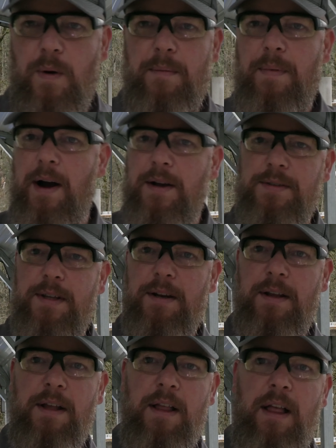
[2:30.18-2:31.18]
white box that
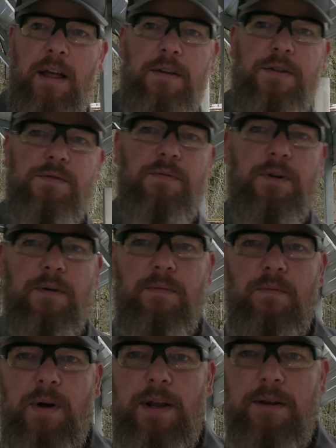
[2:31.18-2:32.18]
used for
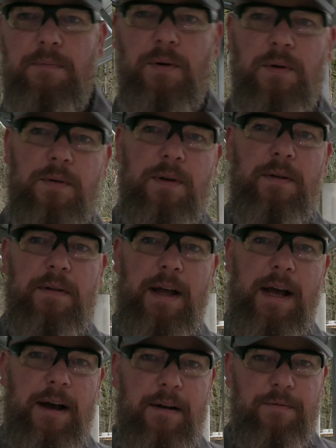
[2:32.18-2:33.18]
regular bulk
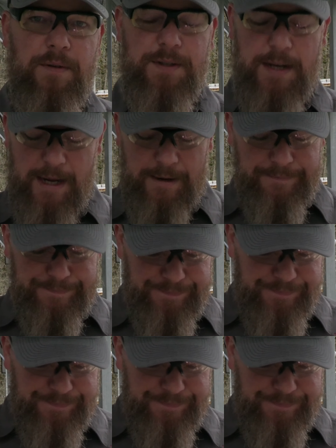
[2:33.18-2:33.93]
for today,